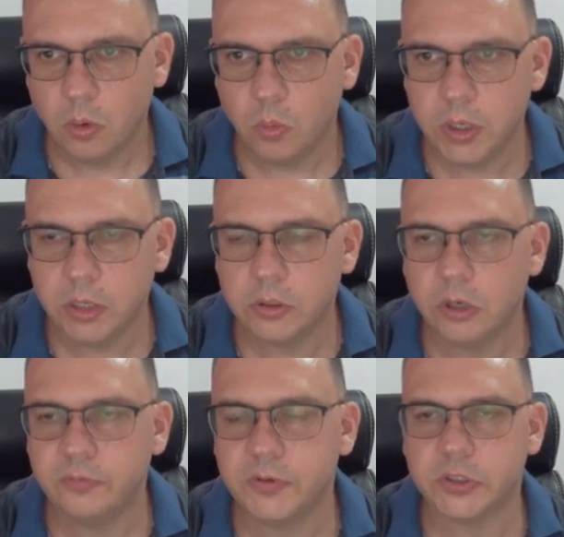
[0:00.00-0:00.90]
we don't
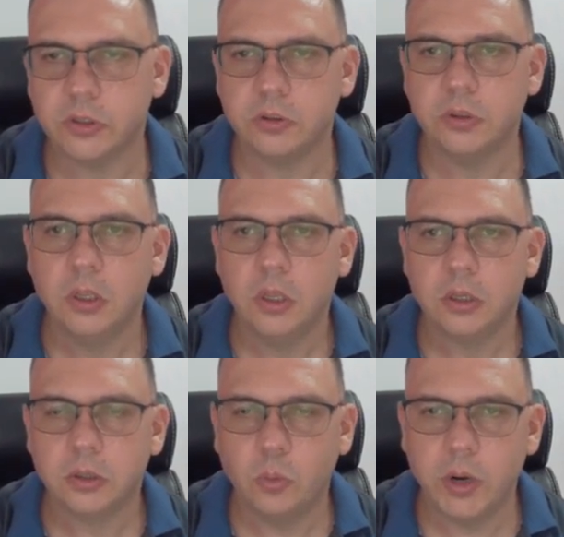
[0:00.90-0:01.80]
know for certain.
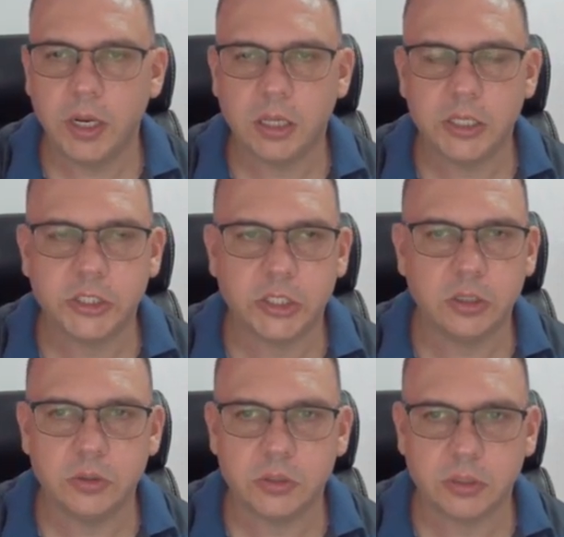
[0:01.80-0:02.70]
The weekly
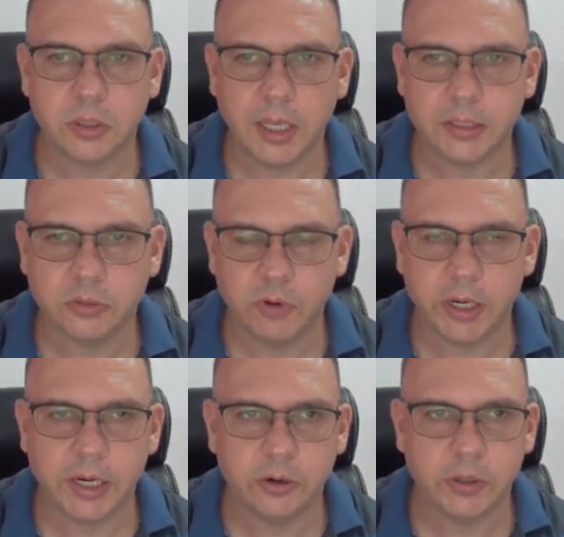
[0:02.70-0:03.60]
shows, has a
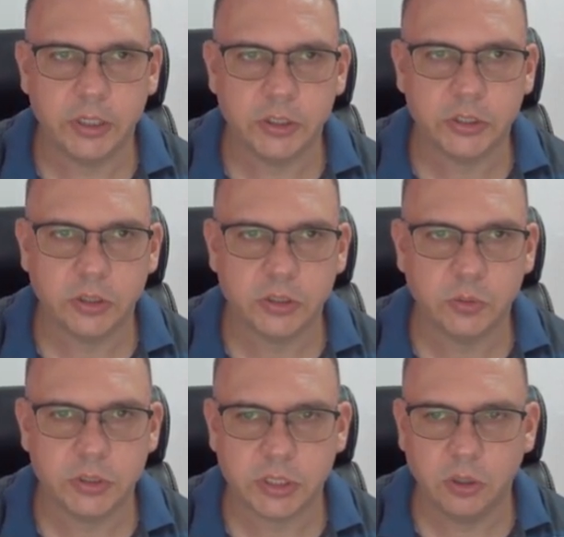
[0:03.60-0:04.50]
red arrow here, shows it
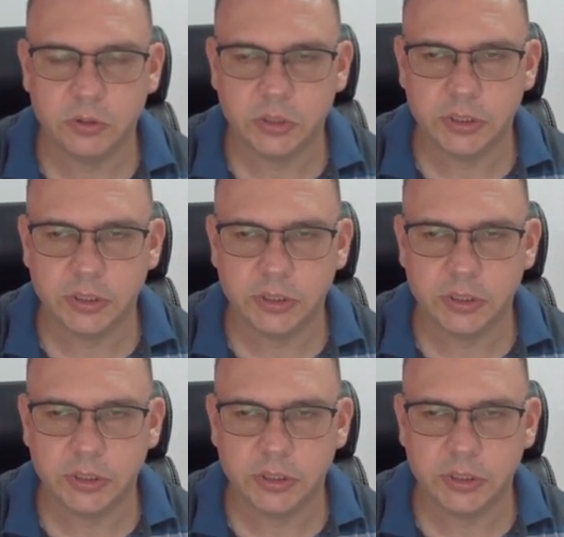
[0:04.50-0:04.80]
wants to go into a